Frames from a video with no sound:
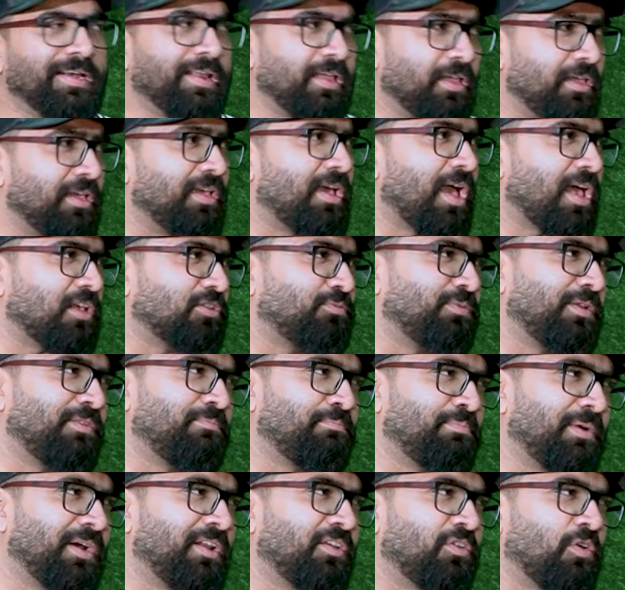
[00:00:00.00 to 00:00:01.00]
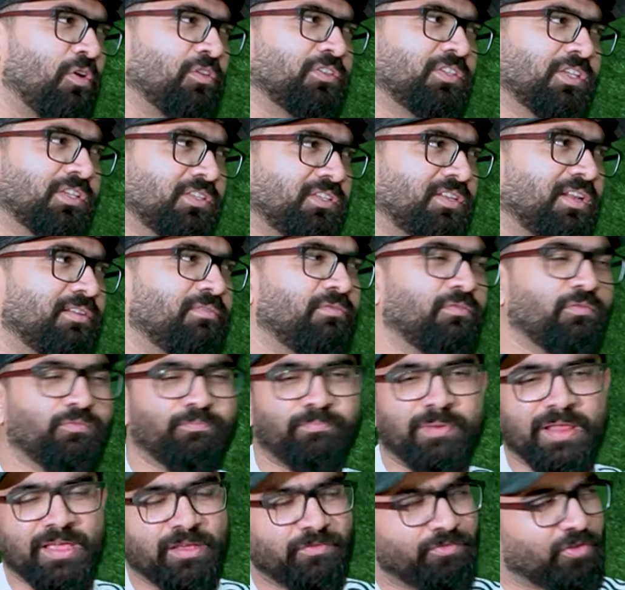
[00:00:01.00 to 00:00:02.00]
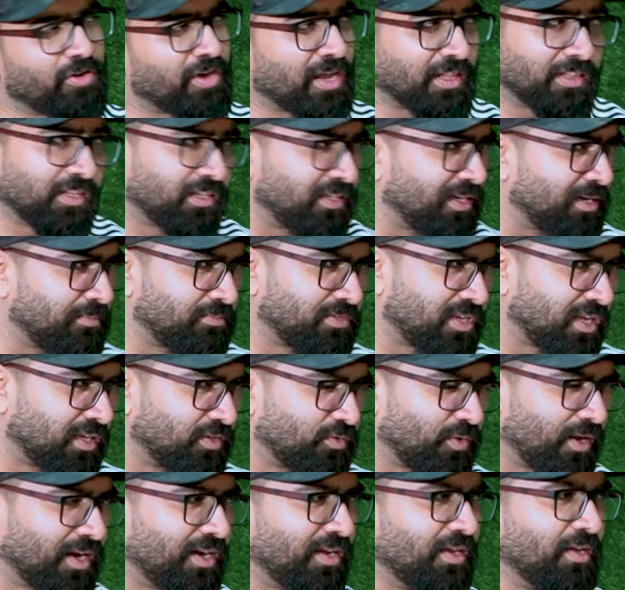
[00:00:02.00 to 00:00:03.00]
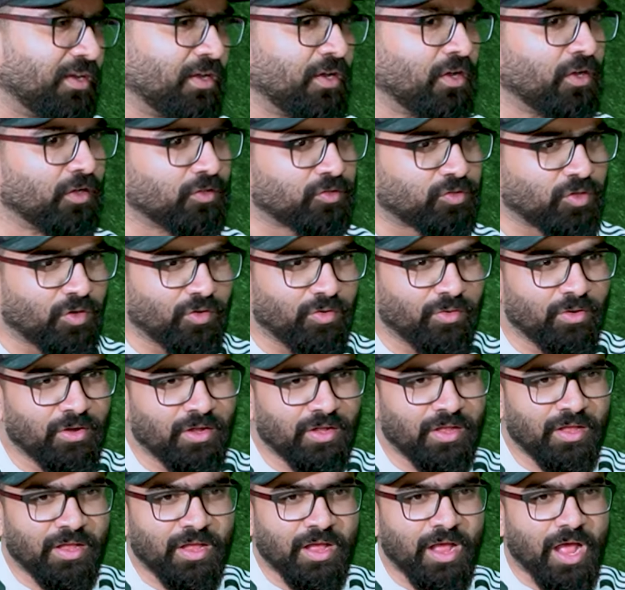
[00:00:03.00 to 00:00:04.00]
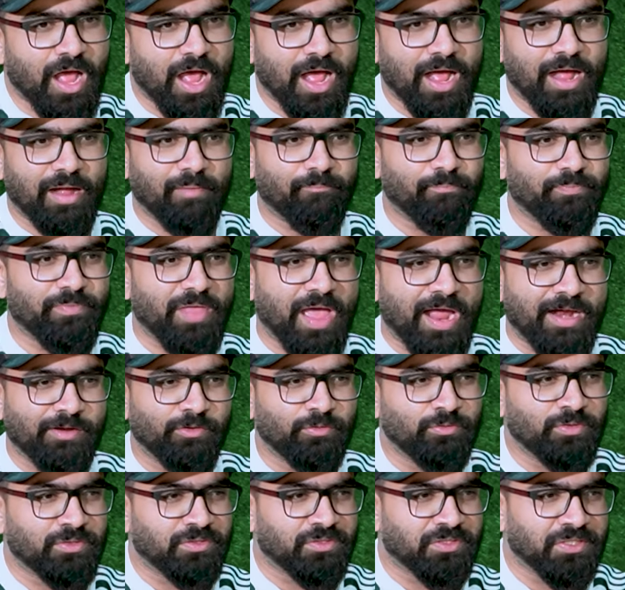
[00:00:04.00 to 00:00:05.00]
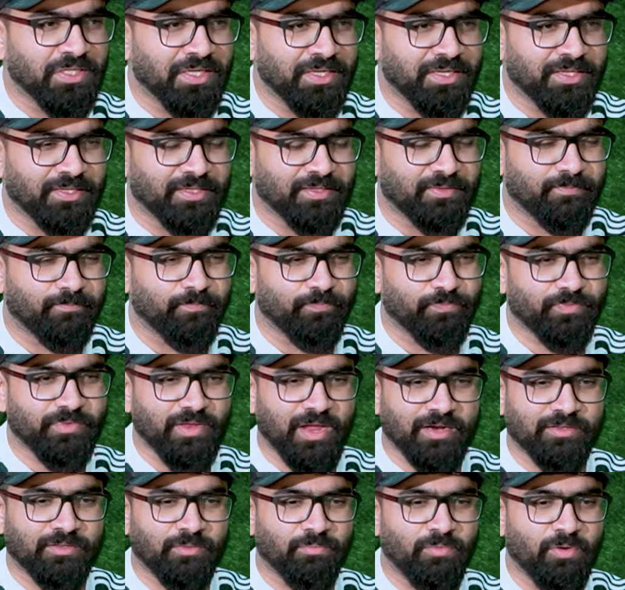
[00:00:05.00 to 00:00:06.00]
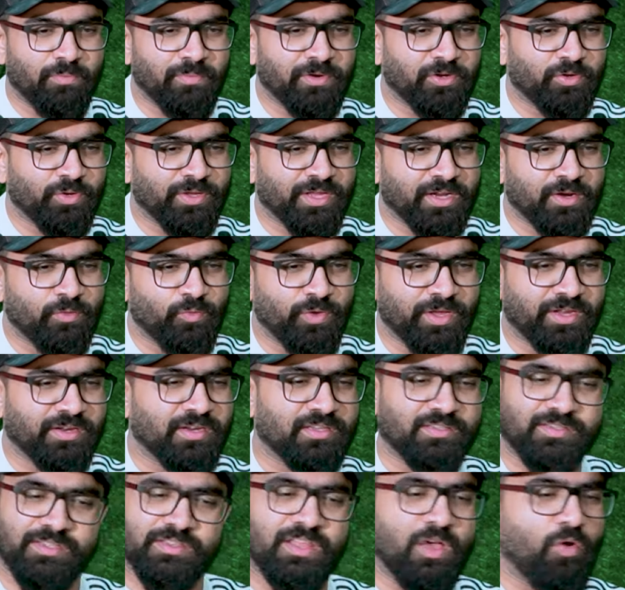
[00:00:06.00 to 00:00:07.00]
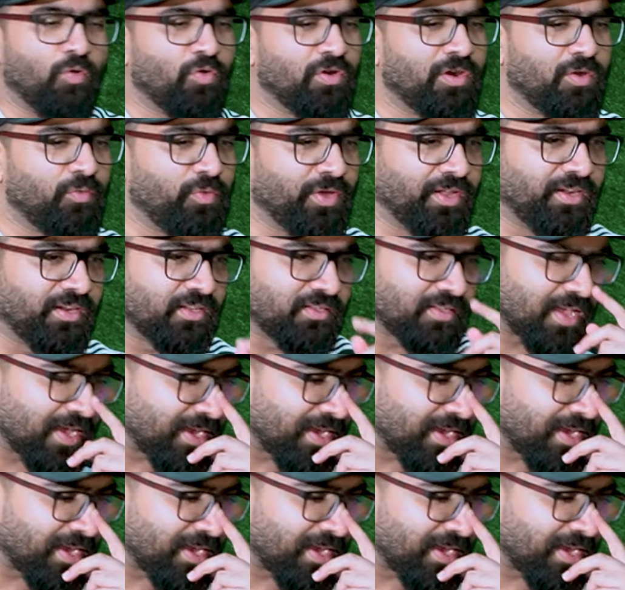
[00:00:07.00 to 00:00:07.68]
he has been pretty consistent playing for other teams as well. So I don't think at the moment we have a weakness, the only weakness I